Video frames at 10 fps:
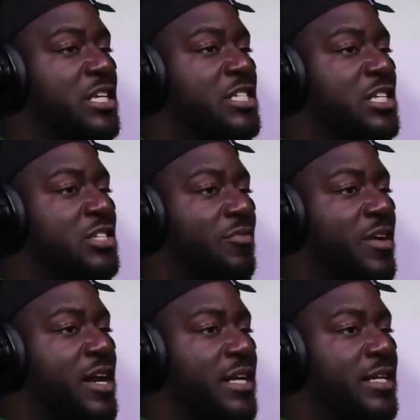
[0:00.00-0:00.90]
You see
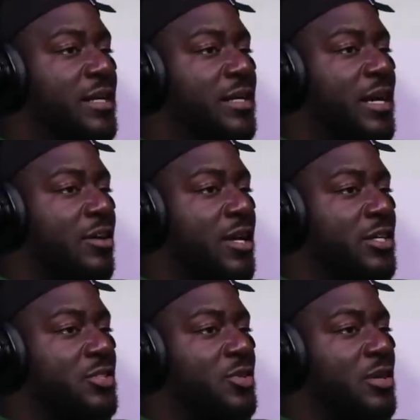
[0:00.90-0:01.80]
stuff like that, yeah? I can't
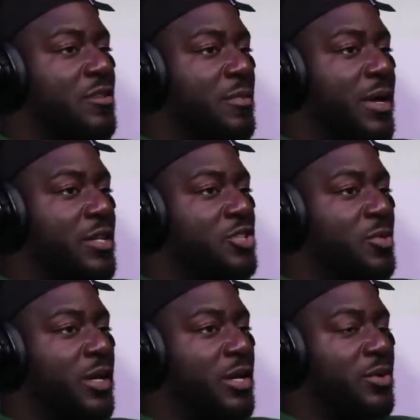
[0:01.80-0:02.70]
lie to you. If I'm getting to
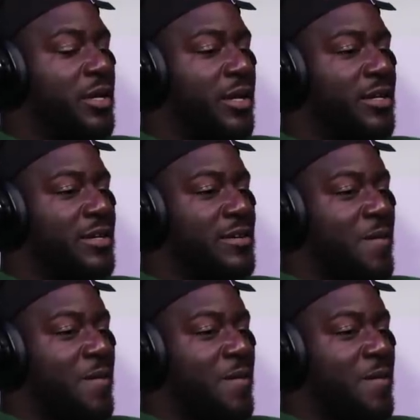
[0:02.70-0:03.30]
know a girl, yeah?